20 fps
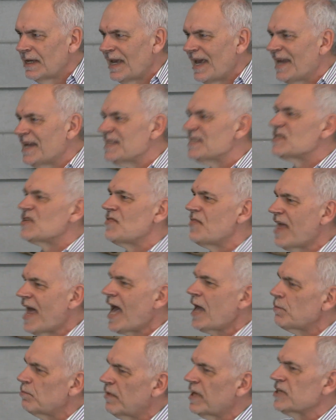and it's
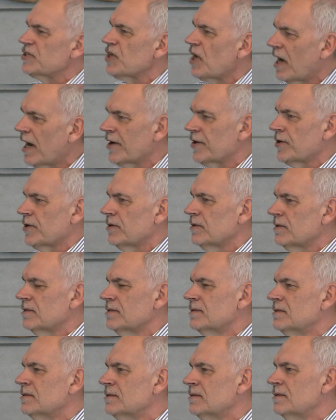that much harder
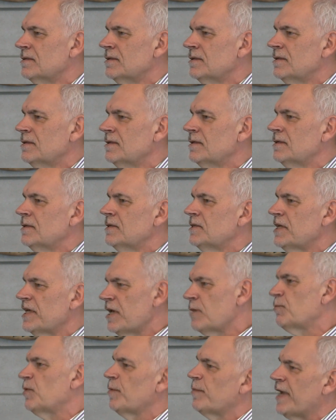to
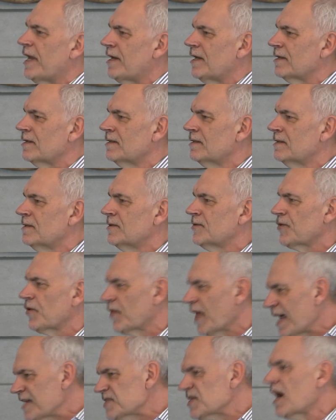implement it. So
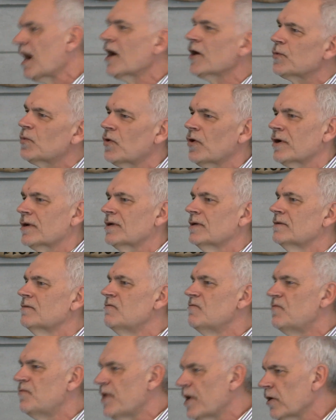that's hard work,
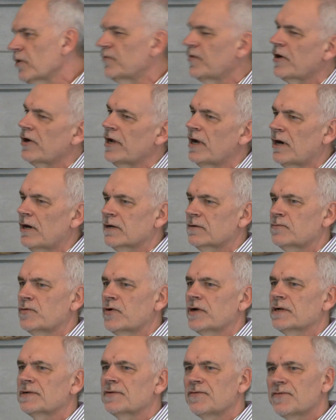very, very hard
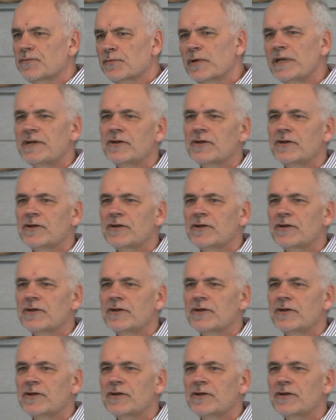work. 3